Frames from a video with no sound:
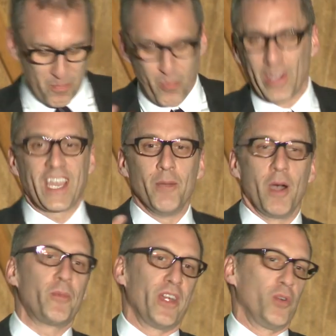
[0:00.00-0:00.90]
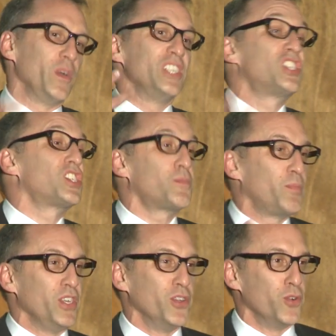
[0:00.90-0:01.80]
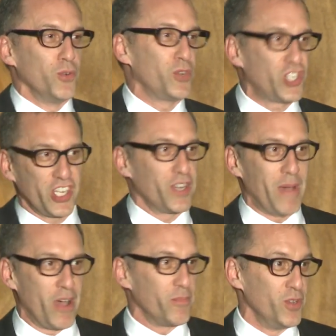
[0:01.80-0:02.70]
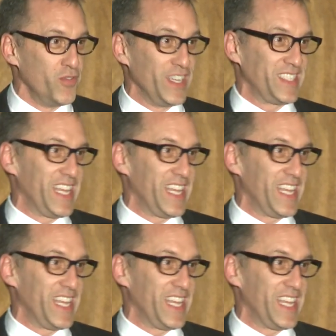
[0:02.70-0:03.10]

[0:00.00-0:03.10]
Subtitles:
We come up here and we spew shit about movies,